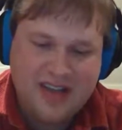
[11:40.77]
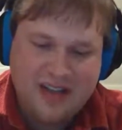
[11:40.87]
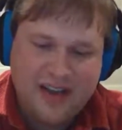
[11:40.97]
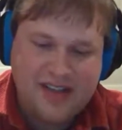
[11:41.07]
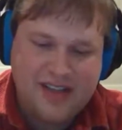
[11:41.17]

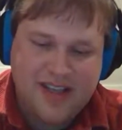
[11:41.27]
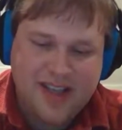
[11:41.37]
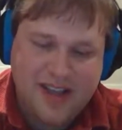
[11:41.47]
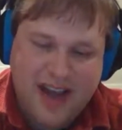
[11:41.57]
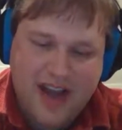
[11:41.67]

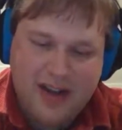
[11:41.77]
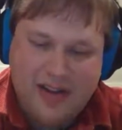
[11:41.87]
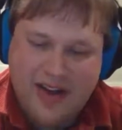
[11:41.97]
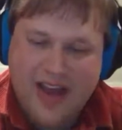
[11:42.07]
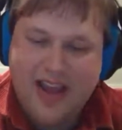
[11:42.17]
Fancying now
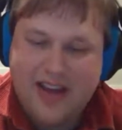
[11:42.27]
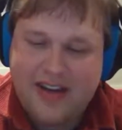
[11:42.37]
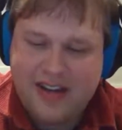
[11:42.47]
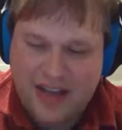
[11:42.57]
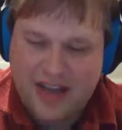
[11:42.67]
that I had
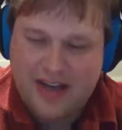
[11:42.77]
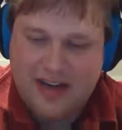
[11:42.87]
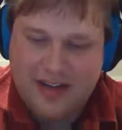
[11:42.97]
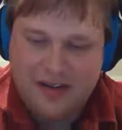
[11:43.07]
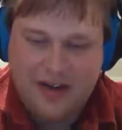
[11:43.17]

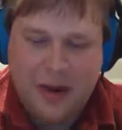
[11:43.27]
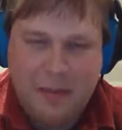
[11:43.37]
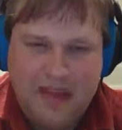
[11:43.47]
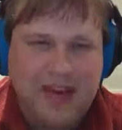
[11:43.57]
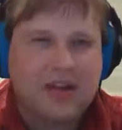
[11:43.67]
attained the very
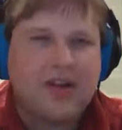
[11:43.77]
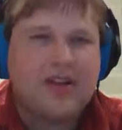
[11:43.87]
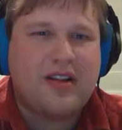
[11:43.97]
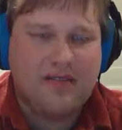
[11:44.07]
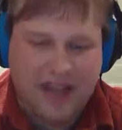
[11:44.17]

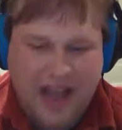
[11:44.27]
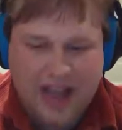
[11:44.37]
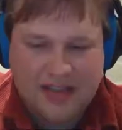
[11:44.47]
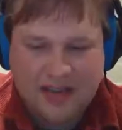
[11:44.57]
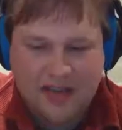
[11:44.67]
pinnacle of the
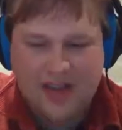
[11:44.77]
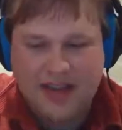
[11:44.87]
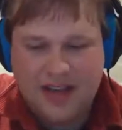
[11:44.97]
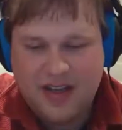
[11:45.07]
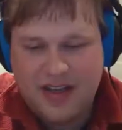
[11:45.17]
castle,
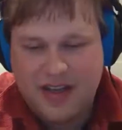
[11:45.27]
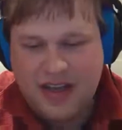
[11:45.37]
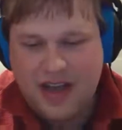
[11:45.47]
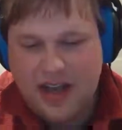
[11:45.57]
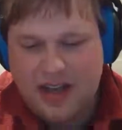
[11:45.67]

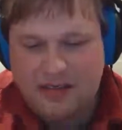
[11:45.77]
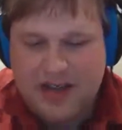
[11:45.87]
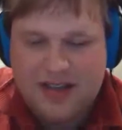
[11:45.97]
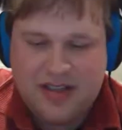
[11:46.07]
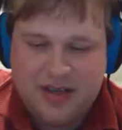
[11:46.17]
I
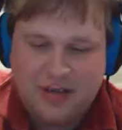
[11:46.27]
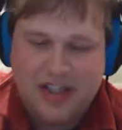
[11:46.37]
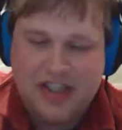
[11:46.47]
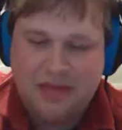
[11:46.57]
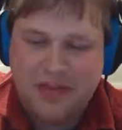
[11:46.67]
commenced to
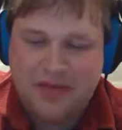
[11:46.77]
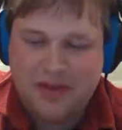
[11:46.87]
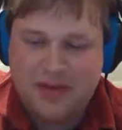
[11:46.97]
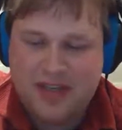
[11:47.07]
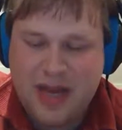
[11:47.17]
rush up the
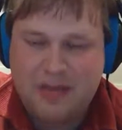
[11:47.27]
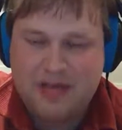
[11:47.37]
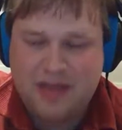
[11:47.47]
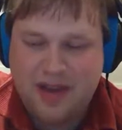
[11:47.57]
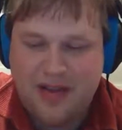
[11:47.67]
few
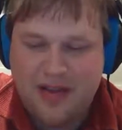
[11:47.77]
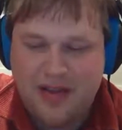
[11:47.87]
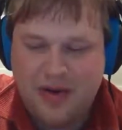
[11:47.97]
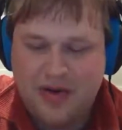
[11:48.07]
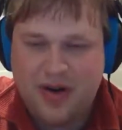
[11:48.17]
steps beyond
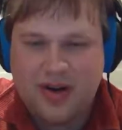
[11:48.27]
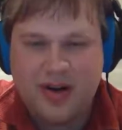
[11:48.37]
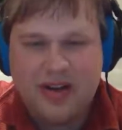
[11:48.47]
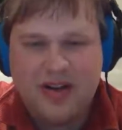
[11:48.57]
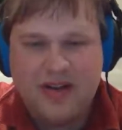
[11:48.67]
the door.
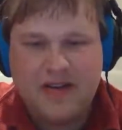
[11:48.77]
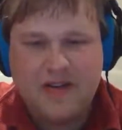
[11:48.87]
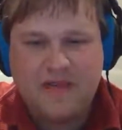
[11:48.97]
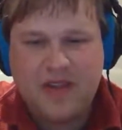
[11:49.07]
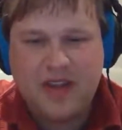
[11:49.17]

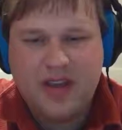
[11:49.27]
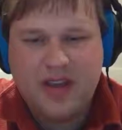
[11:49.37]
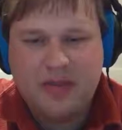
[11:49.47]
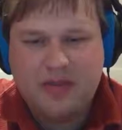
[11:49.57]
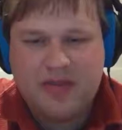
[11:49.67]

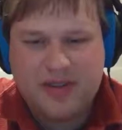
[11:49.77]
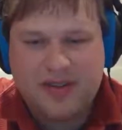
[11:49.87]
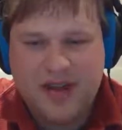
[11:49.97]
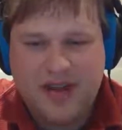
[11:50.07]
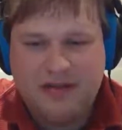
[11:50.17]
But the
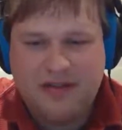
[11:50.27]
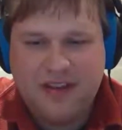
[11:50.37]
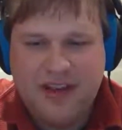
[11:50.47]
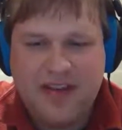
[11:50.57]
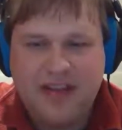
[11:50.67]
sudden
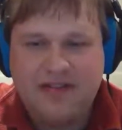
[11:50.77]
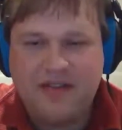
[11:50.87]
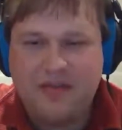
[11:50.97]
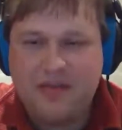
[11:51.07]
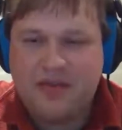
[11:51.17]
veiling of
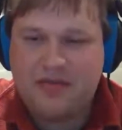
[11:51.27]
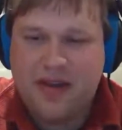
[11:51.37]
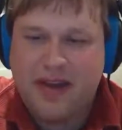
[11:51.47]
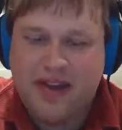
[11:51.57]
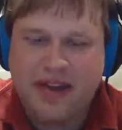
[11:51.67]
the moon
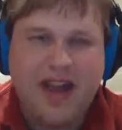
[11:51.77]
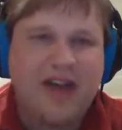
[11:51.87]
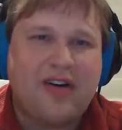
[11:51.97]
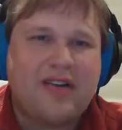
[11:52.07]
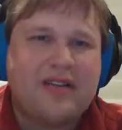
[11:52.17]
by a
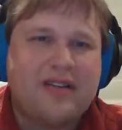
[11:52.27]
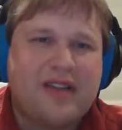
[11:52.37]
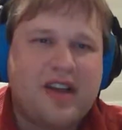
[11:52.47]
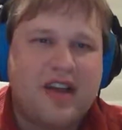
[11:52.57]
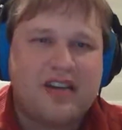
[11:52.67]
cloud
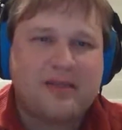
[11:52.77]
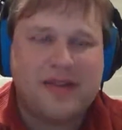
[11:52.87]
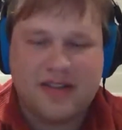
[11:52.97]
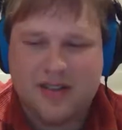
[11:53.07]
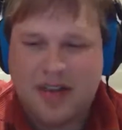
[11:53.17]
caused
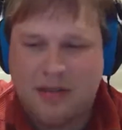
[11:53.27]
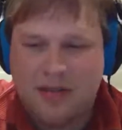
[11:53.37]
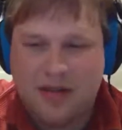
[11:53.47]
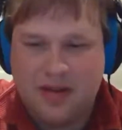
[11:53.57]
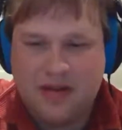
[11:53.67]
me to
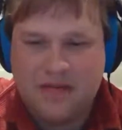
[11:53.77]
stumble,